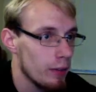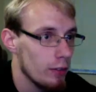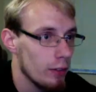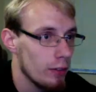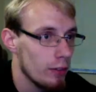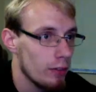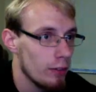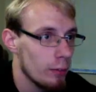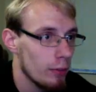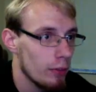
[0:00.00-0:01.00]
So let's just see
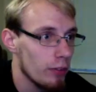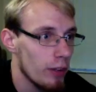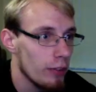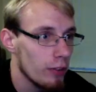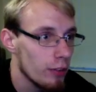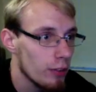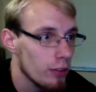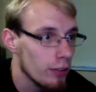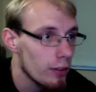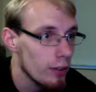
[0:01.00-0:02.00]
what this edge is.
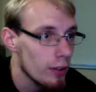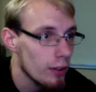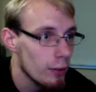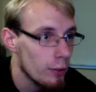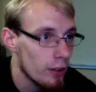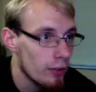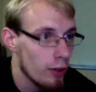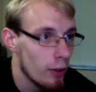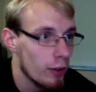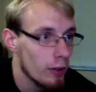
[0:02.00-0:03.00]
When I
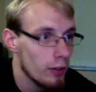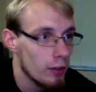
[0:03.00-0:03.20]
sew it,